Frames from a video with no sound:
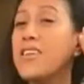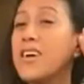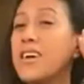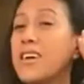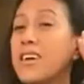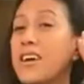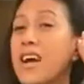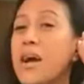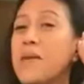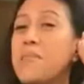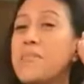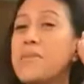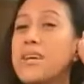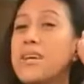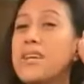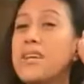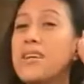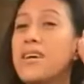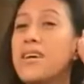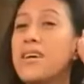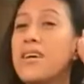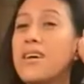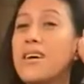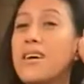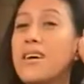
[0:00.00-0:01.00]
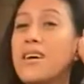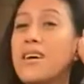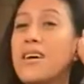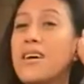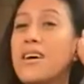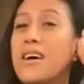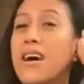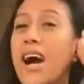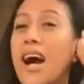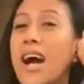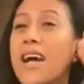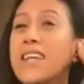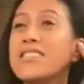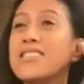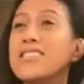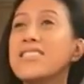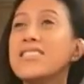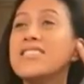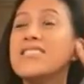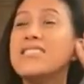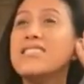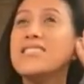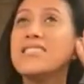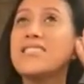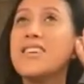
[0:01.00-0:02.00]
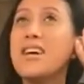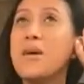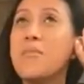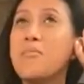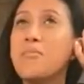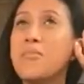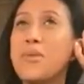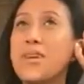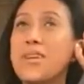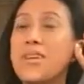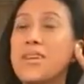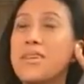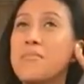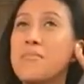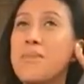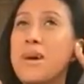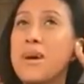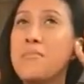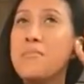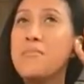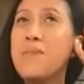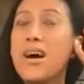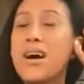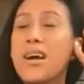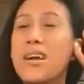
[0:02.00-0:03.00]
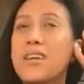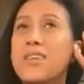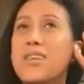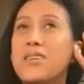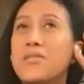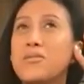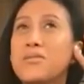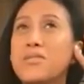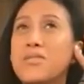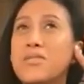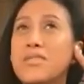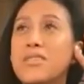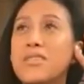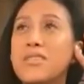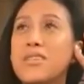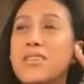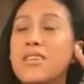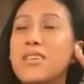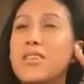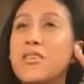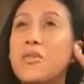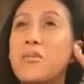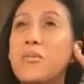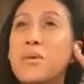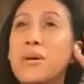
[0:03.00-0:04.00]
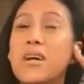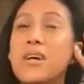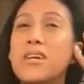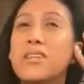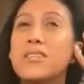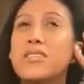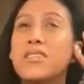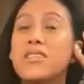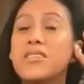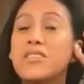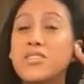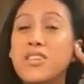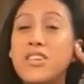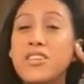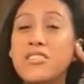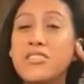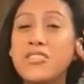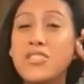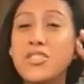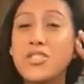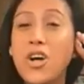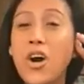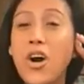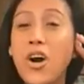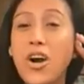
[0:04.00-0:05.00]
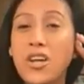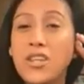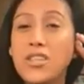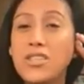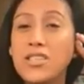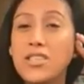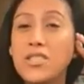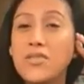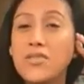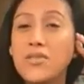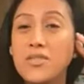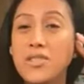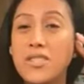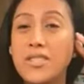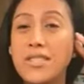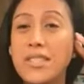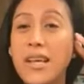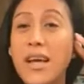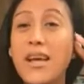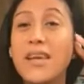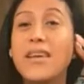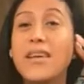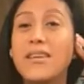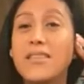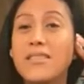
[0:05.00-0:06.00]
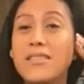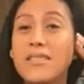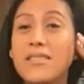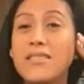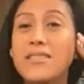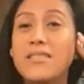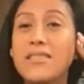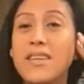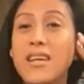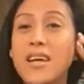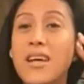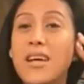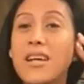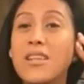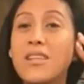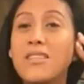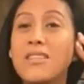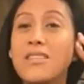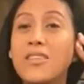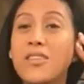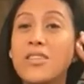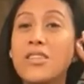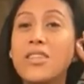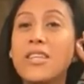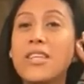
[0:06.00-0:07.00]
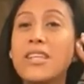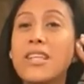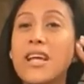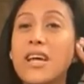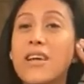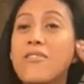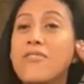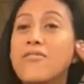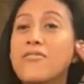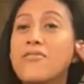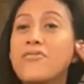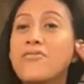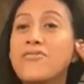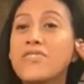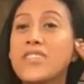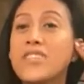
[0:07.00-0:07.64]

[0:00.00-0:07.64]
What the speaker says: the ear. I mean, I didn't stop, but in my mind, I was thinking, oh my gosh, I saw stars for seconds. Literally like so